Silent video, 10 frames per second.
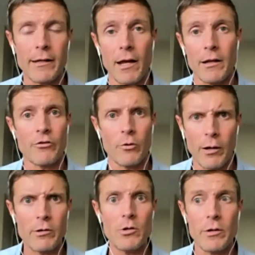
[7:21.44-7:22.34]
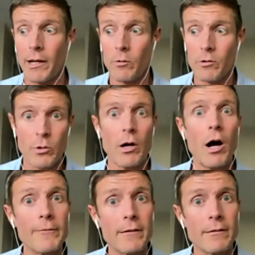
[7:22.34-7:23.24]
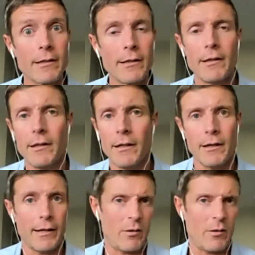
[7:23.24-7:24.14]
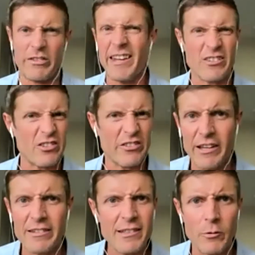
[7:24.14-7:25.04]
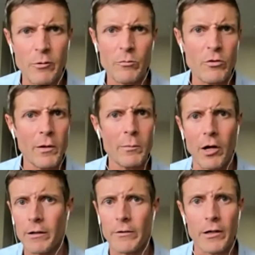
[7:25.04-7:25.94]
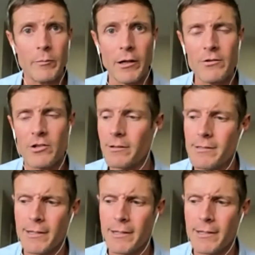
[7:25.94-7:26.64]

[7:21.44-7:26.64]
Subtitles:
And so I would do it, and I would do it often. And I wasn't exercising, I wasn't moving my body very much. And